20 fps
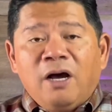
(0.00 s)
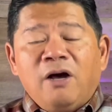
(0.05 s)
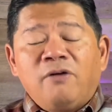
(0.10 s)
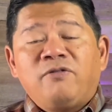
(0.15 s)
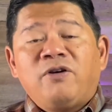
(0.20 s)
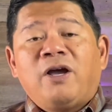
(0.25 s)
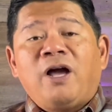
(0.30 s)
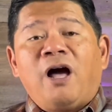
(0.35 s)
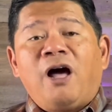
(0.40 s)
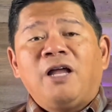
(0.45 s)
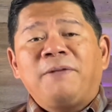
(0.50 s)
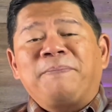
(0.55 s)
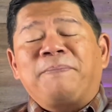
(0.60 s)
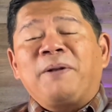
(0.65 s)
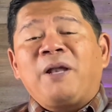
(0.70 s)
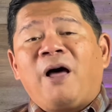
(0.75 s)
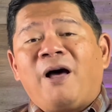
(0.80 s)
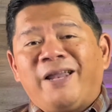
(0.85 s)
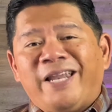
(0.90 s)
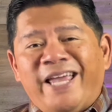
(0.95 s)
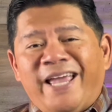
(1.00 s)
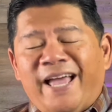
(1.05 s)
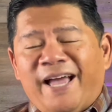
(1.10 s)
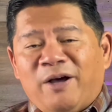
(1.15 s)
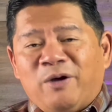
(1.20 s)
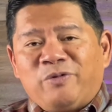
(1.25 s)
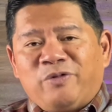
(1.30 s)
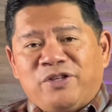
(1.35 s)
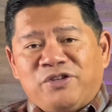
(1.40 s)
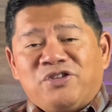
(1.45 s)
God blotting
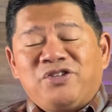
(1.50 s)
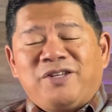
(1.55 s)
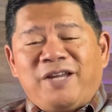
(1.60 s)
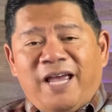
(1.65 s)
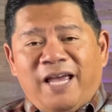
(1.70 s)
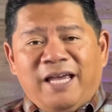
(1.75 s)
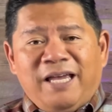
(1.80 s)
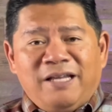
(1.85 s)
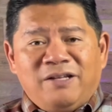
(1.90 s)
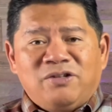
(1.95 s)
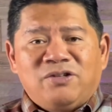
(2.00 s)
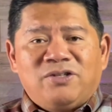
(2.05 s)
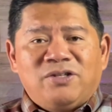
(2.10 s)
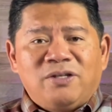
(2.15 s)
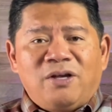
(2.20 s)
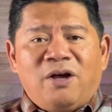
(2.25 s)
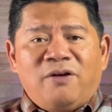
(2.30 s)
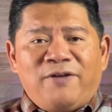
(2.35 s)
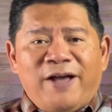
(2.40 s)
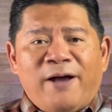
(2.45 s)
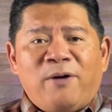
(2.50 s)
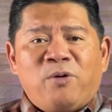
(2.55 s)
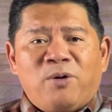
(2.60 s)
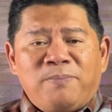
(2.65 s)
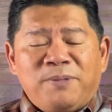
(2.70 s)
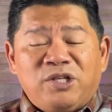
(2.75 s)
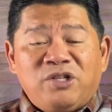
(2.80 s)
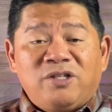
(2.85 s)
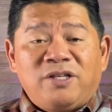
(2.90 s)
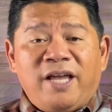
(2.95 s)
out the stains of our
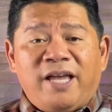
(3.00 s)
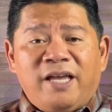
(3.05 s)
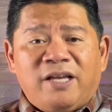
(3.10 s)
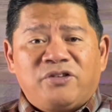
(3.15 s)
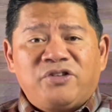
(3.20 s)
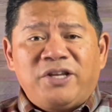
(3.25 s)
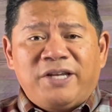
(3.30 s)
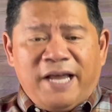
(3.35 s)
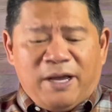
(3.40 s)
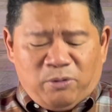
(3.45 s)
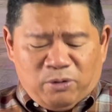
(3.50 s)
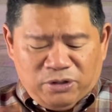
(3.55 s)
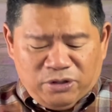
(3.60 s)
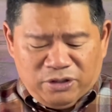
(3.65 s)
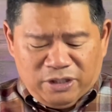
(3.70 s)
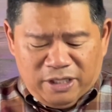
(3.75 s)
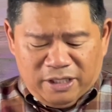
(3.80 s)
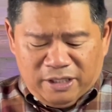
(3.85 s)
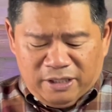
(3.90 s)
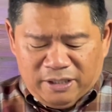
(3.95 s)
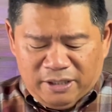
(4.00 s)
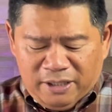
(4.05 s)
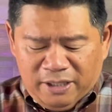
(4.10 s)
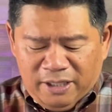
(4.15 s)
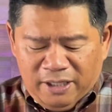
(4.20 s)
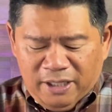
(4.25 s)
mistakes and our sin.